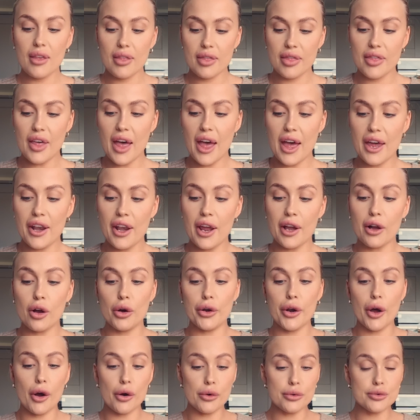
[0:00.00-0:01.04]
Then I got
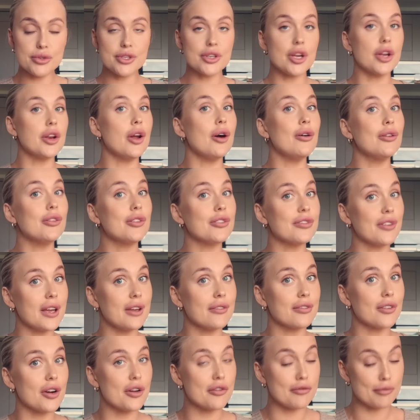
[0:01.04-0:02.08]
an old
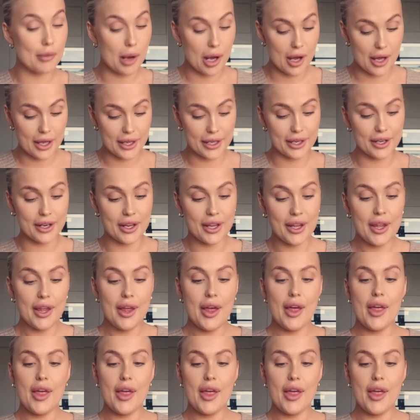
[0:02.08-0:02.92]
favorite of mine,